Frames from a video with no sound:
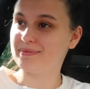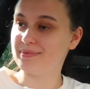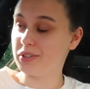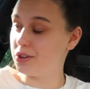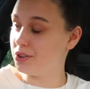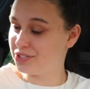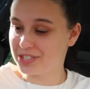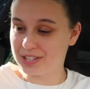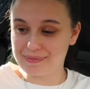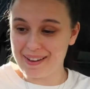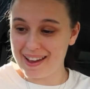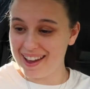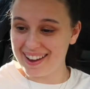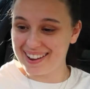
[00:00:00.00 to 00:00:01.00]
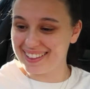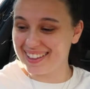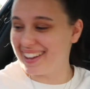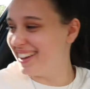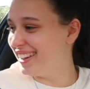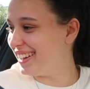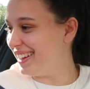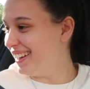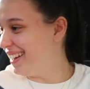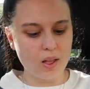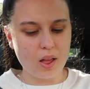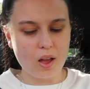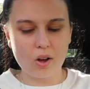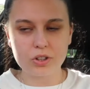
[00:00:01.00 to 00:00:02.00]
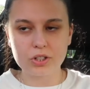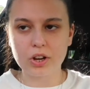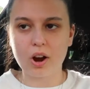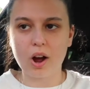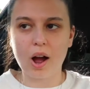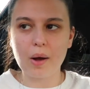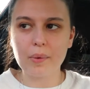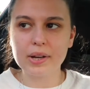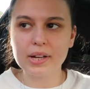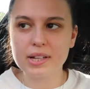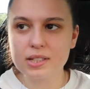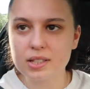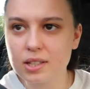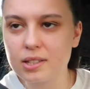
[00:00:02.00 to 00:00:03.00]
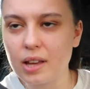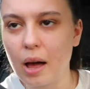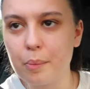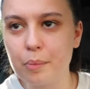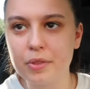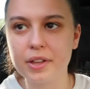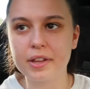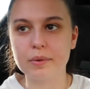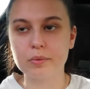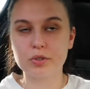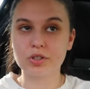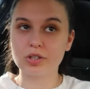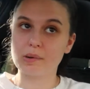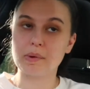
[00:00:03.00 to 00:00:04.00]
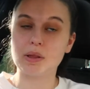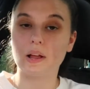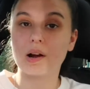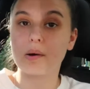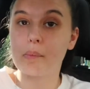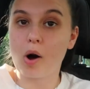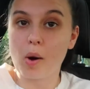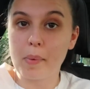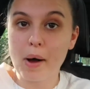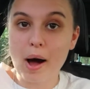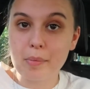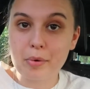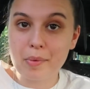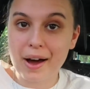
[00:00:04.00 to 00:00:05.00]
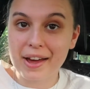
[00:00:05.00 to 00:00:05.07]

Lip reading: News to me. Also, I went into this album thinking it was just going to be like a pop album.